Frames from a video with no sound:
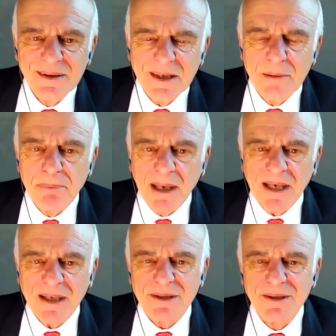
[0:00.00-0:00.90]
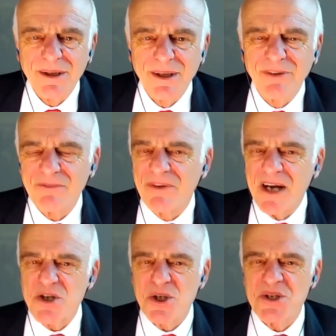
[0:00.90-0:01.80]
the impact of
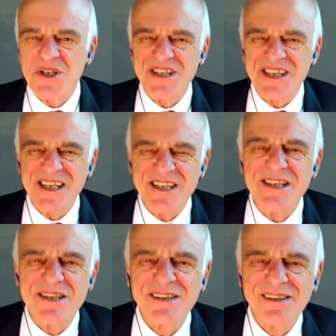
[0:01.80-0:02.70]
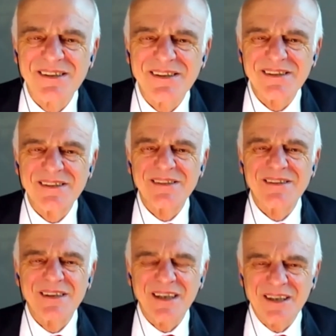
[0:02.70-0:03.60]
infectious diseases,
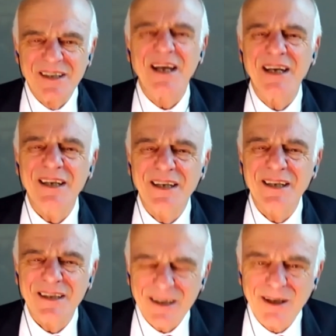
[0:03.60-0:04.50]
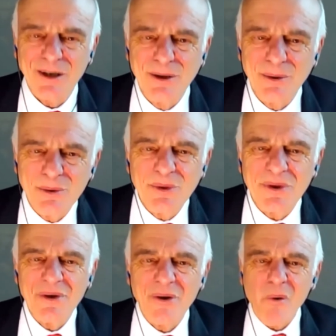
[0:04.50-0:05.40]
and they include
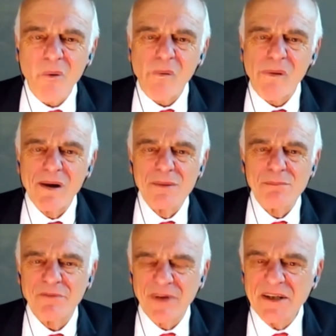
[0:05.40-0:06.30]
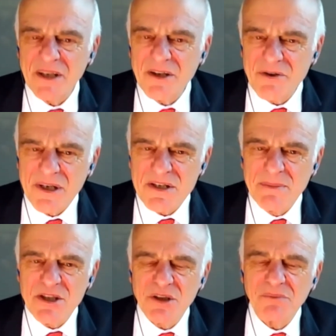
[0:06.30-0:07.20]
preventing
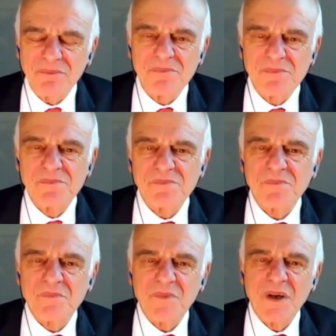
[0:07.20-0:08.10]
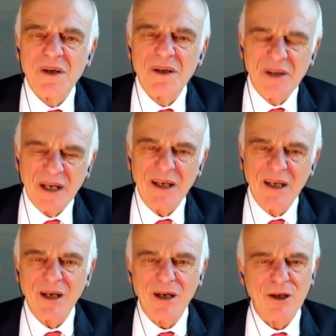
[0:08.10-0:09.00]
transmission, they
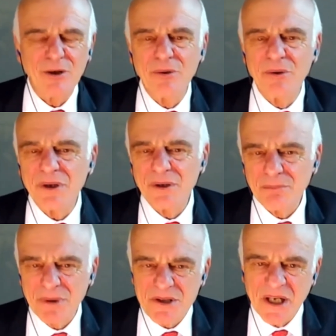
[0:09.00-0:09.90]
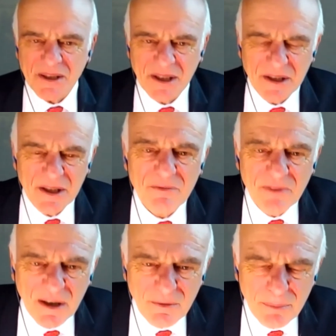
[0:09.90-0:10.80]
include protecting the
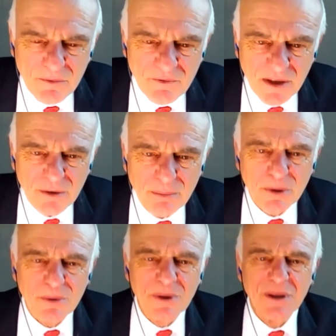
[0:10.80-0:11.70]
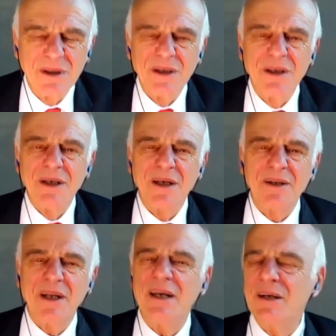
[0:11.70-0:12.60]
vulnerable,
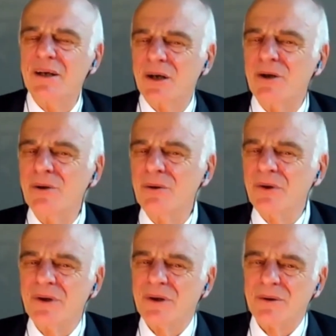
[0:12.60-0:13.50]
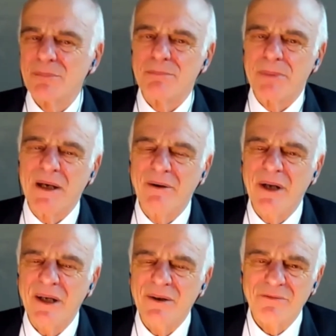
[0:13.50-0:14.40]
and they include
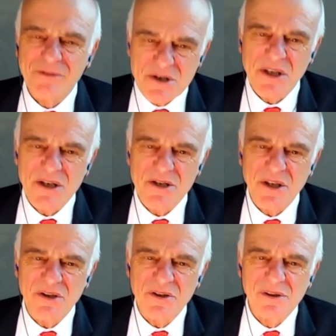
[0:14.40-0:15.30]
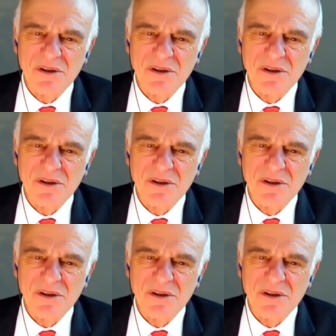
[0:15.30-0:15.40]
preparing for surges.